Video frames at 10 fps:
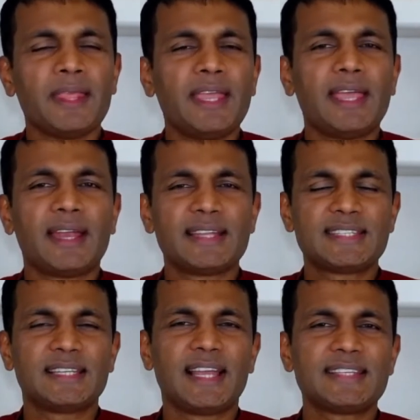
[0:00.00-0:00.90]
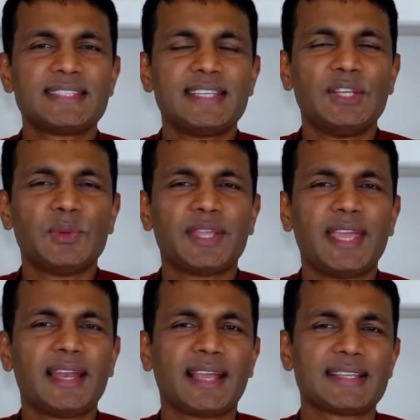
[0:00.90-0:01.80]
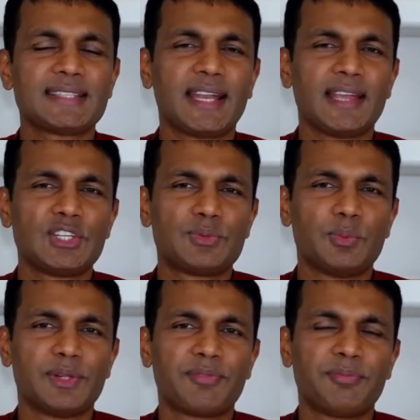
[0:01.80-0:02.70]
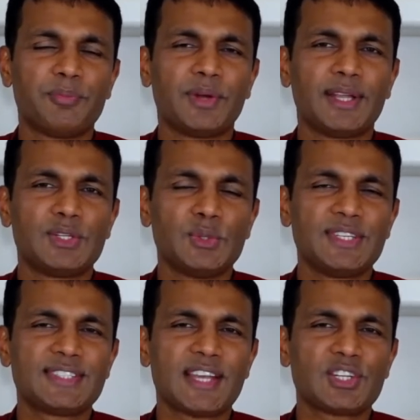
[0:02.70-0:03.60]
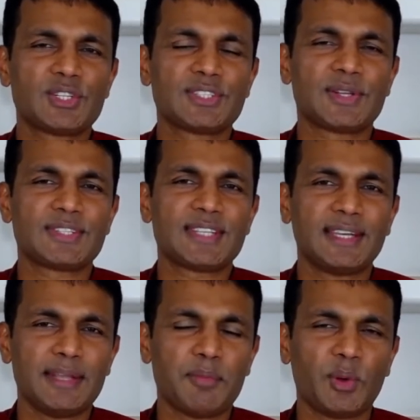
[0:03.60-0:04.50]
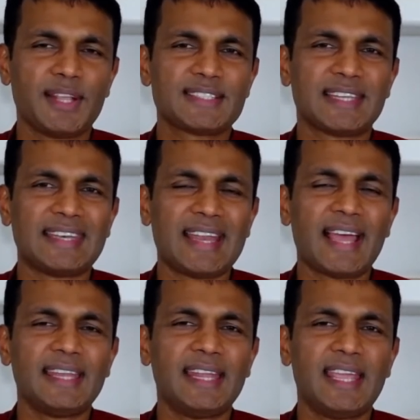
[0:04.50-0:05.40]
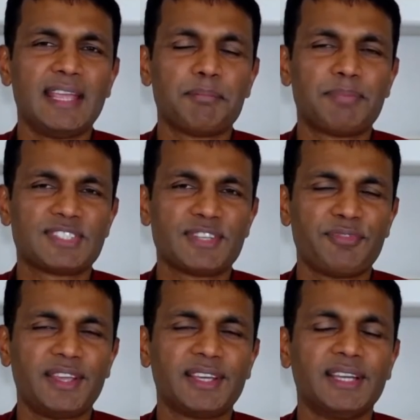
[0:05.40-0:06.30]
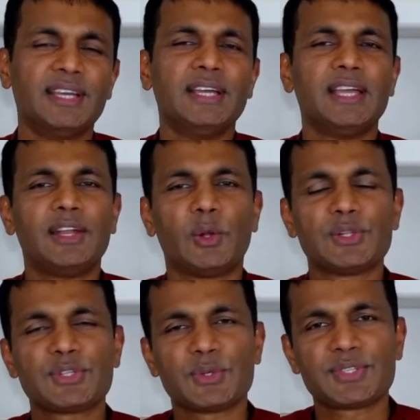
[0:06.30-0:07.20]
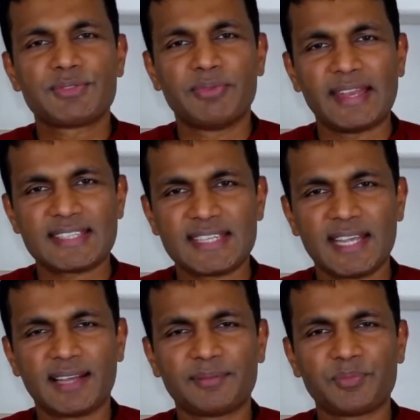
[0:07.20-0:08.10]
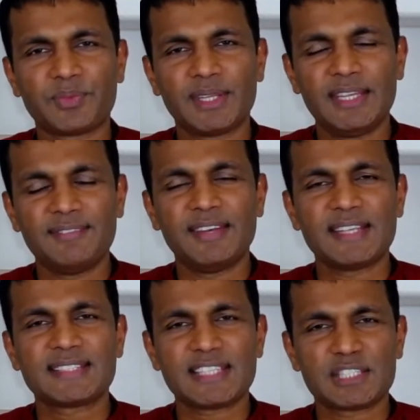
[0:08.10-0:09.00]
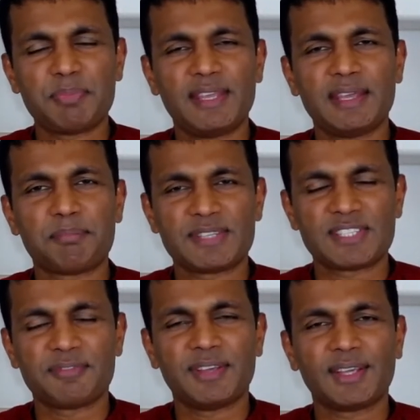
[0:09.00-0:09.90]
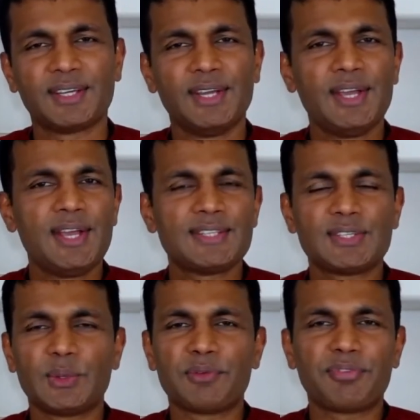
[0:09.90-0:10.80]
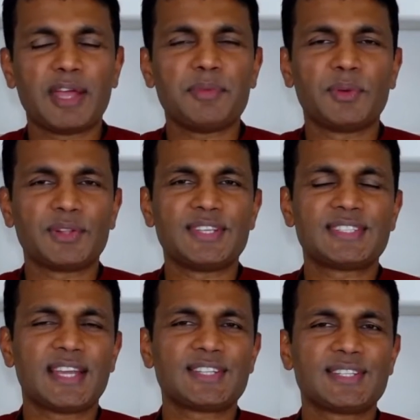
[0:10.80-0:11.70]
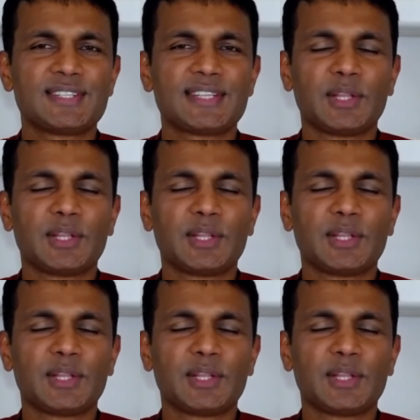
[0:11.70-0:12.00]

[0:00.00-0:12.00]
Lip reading: And until I see you again, like I said, I will do these sessions on Sunday mornings at 9 a.m. Pacific, and also Wednesday evening, 6 p.m. Pacific. So you can find me on one of these sessions.